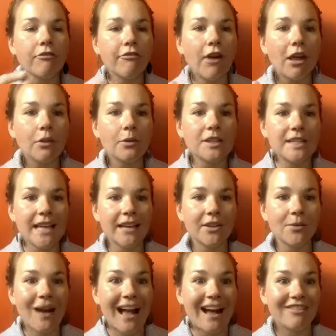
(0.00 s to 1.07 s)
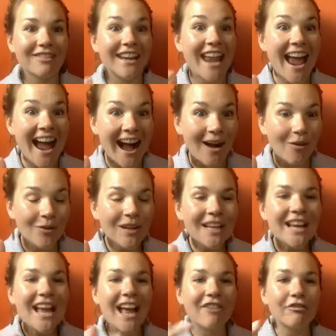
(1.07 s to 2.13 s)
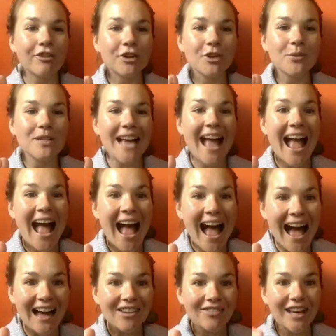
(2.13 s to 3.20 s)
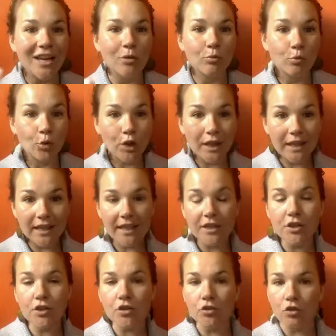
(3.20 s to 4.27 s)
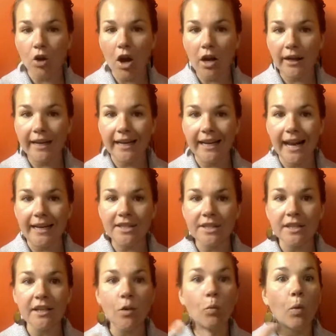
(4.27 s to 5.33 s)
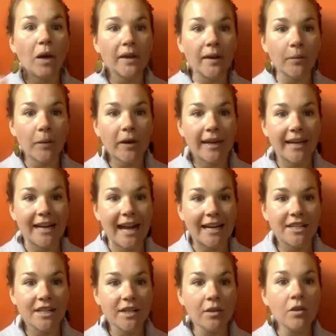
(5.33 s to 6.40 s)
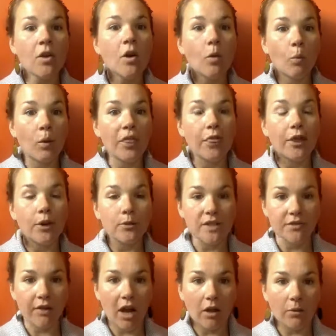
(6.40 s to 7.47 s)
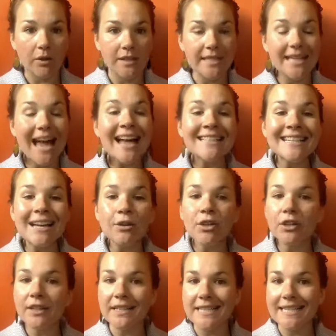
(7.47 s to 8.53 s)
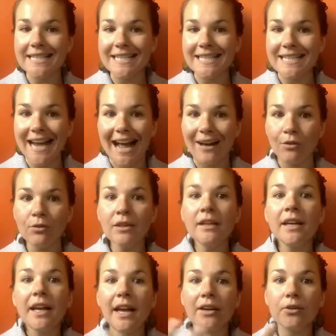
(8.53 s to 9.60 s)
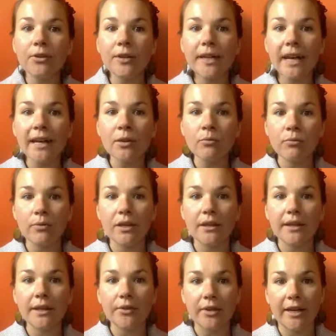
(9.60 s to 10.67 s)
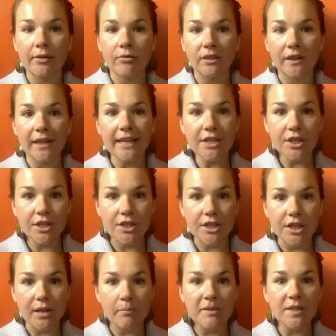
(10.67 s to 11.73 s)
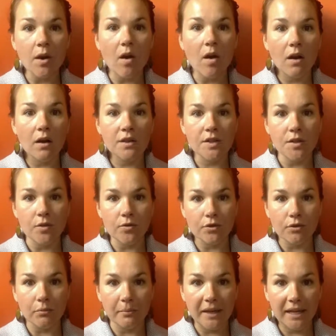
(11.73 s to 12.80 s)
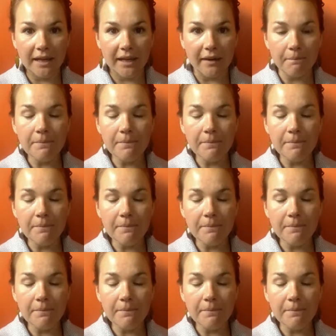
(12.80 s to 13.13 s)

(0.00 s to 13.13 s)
followers that you have now, and for you to have a really strong connection, a one-on-one connection with those followers. That's how you're going to stand out and create really great relationships on social media.